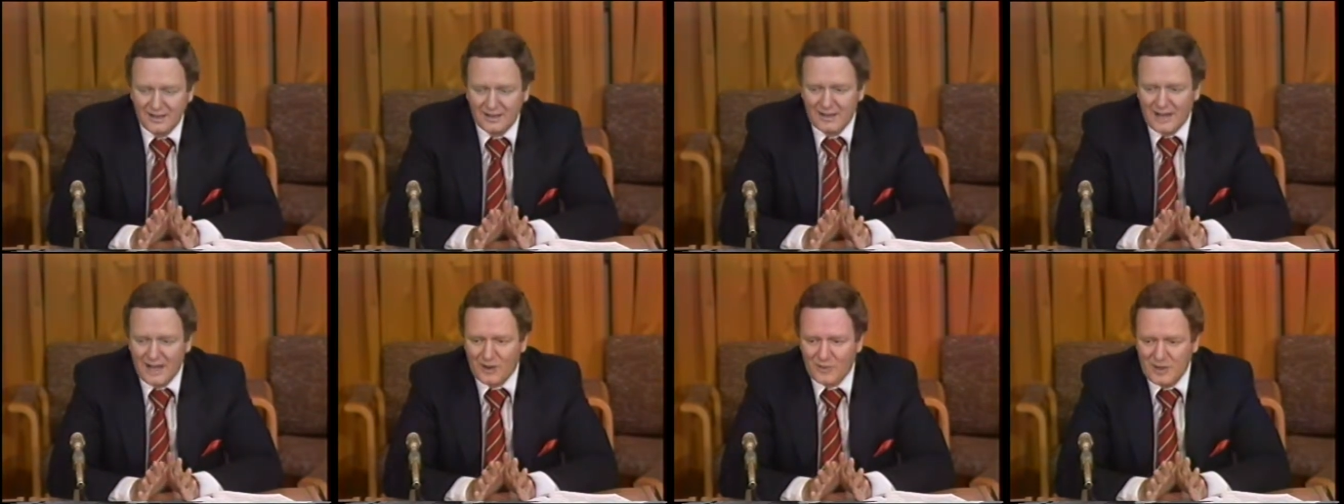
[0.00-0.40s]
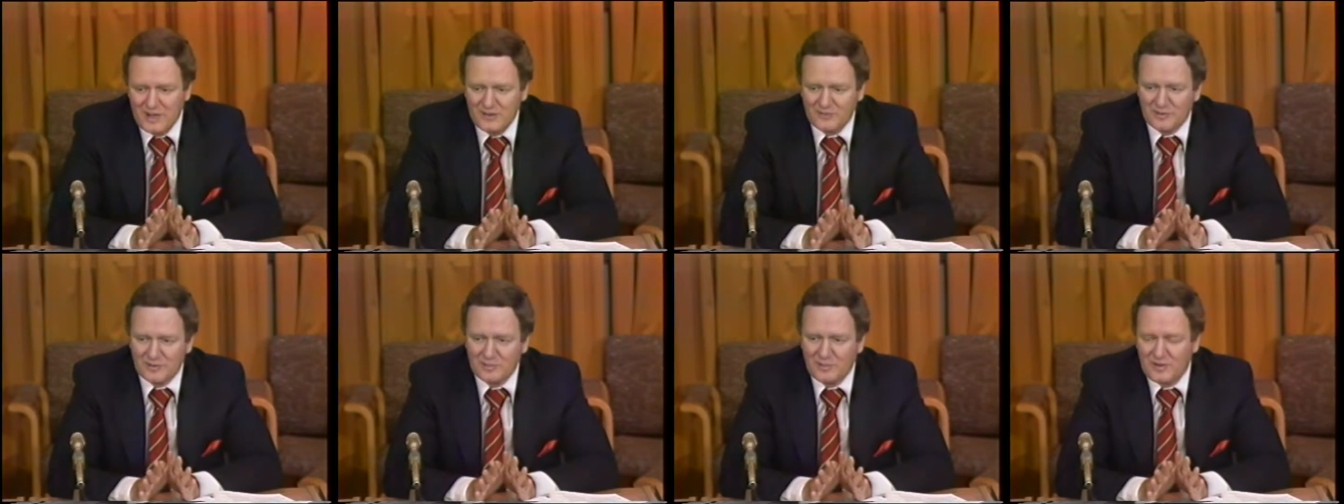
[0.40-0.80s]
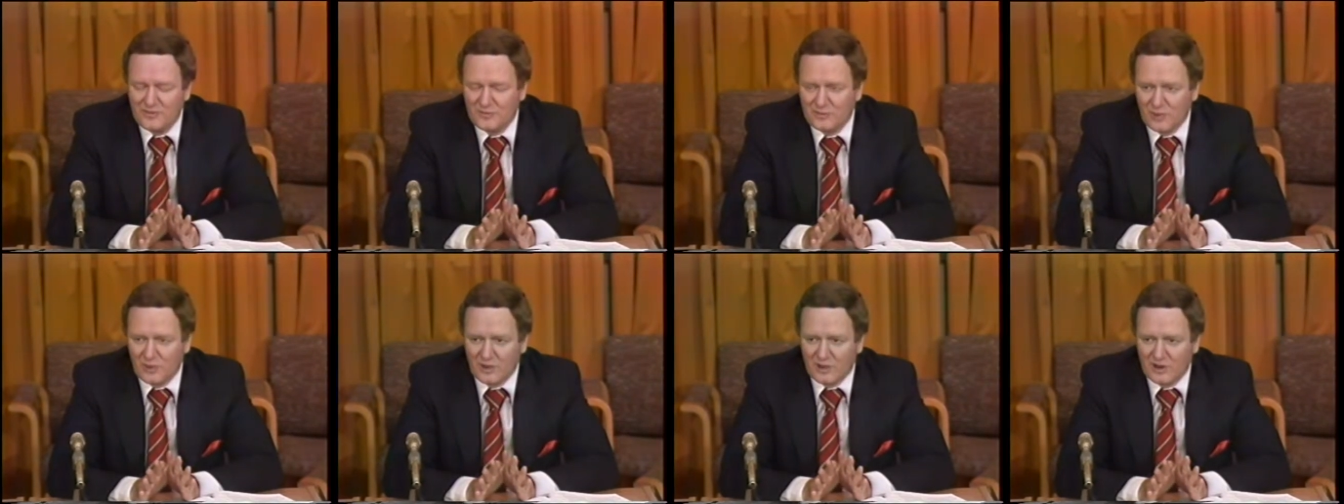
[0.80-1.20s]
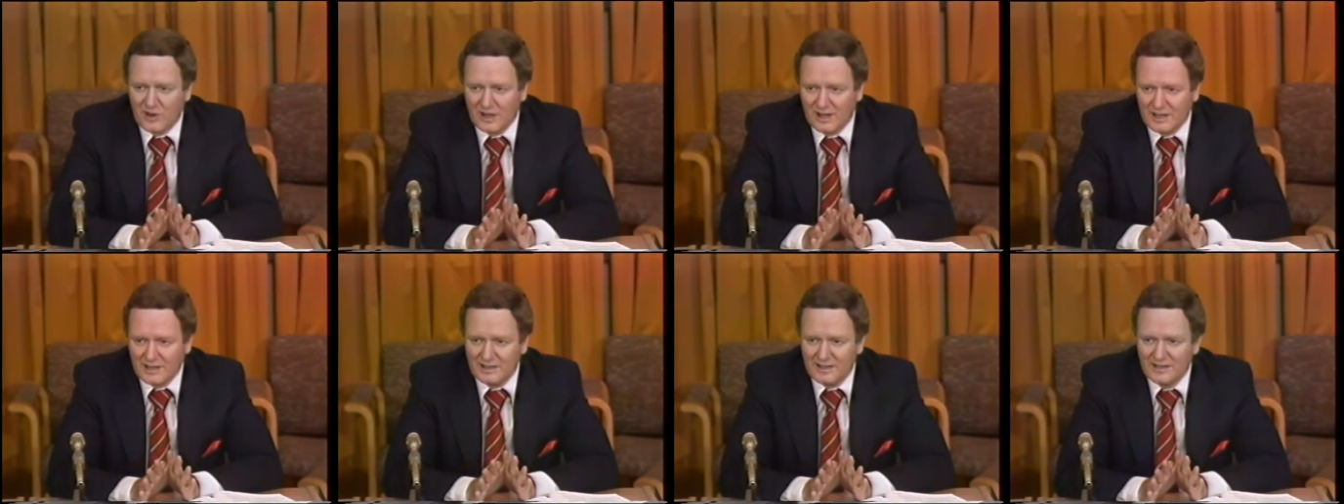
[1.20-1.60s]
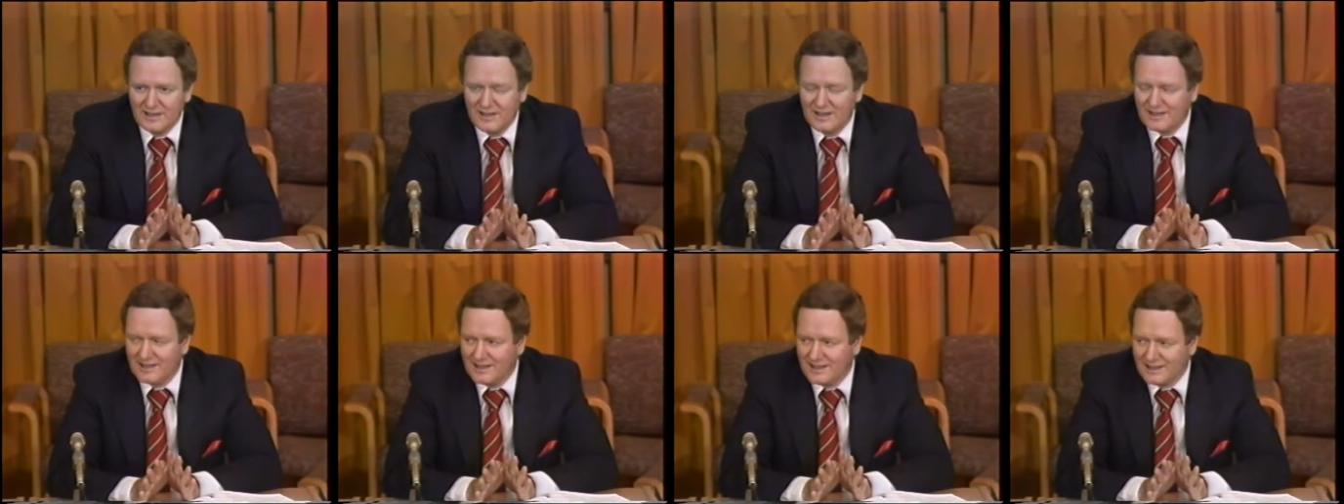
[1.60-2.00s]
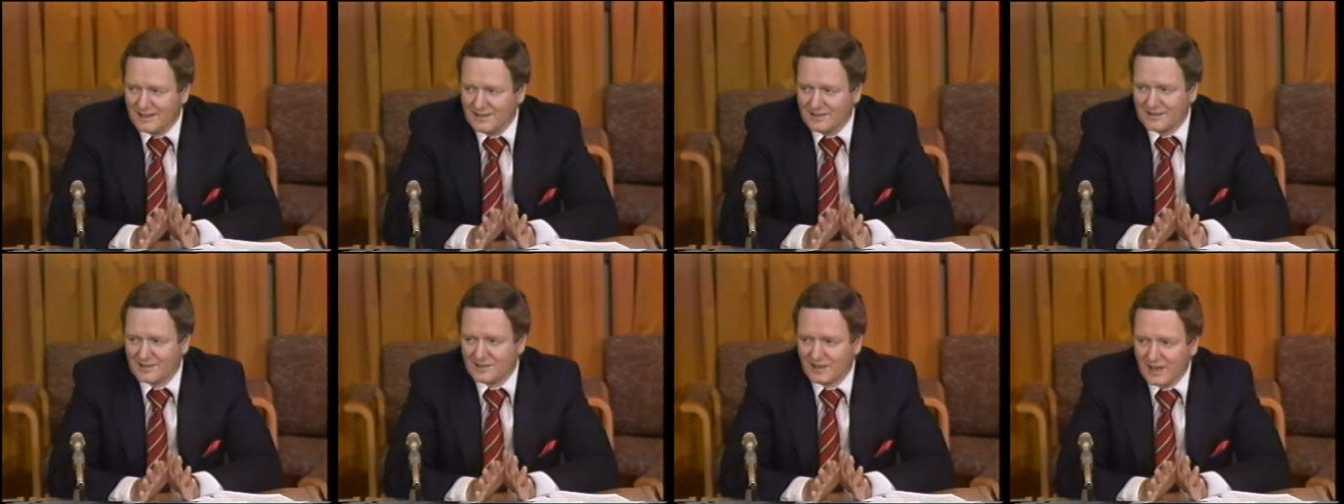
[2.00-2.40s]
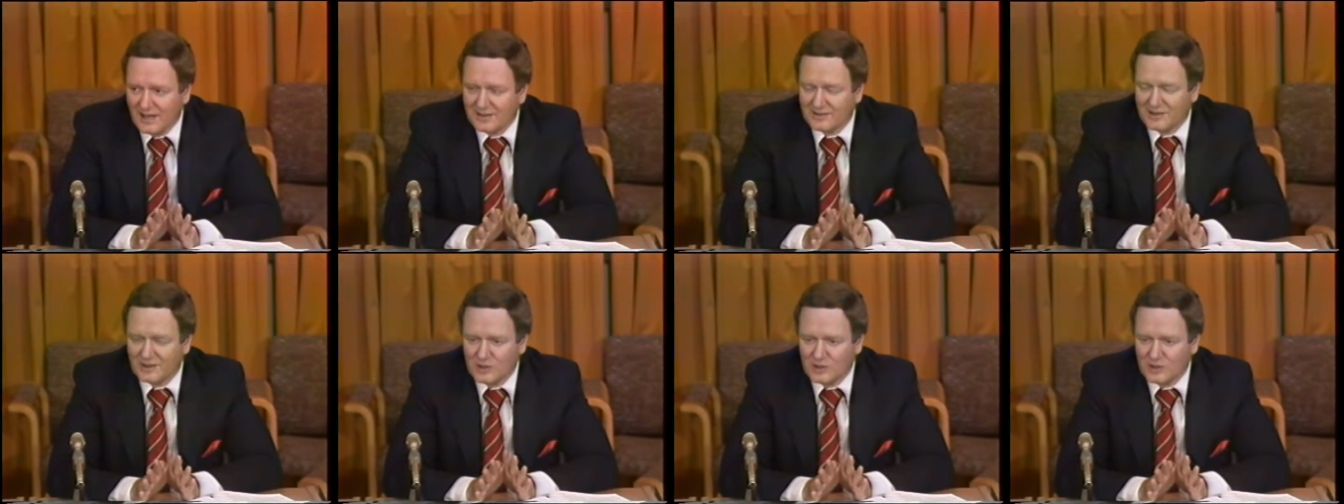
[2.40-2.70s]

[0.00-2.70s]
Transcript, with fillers: Now, even before I get into that,